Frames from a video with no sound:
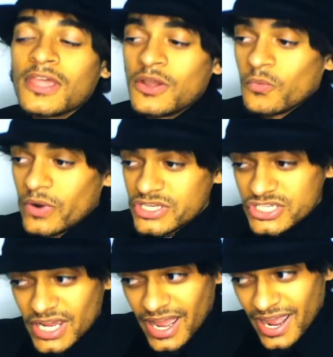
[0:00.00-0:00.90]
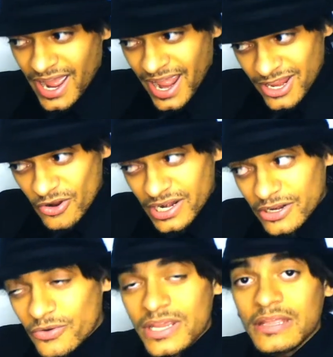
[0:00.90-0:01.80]
which I gonna
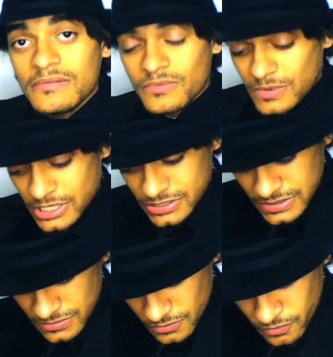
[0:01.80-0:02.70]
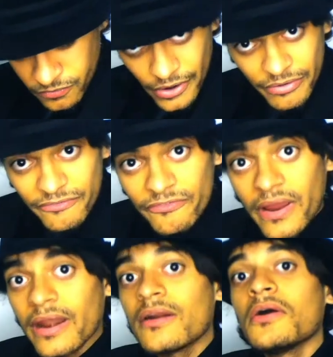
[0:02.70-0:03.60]
agree, it's very
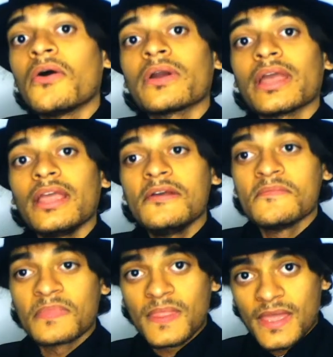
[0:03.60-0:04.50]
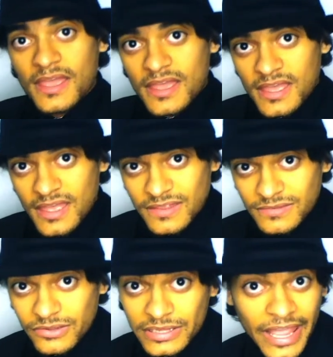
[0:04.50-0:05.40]
fair, okay?
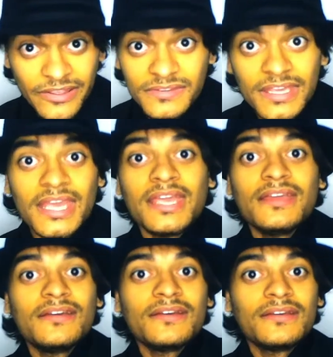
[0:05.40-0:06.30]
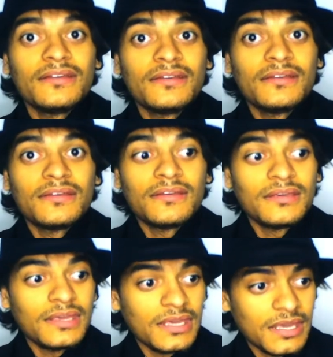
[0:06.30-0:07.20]
The Lion King
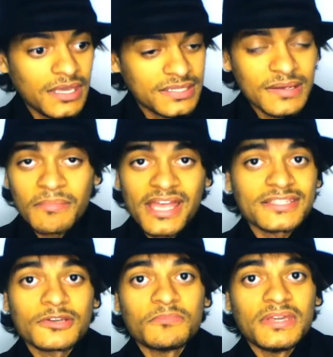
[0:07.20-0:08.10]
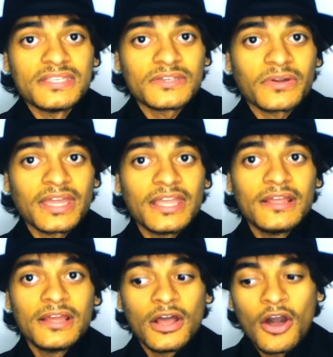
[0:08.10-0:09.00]
is a masterpiece, okay?
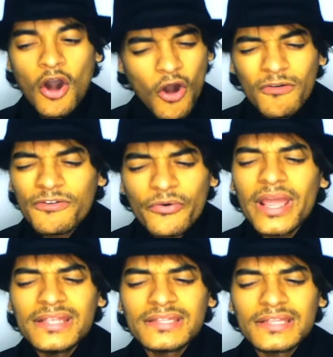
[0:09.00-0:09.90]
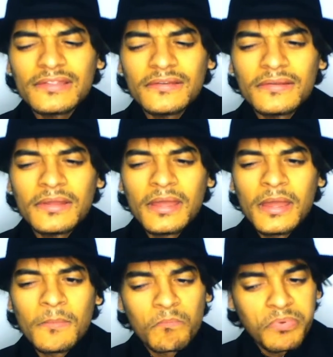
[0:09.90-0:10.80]
Overrated,
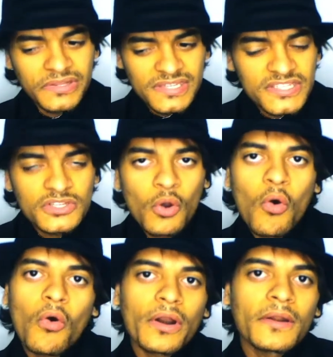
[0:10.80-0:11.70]
but the score,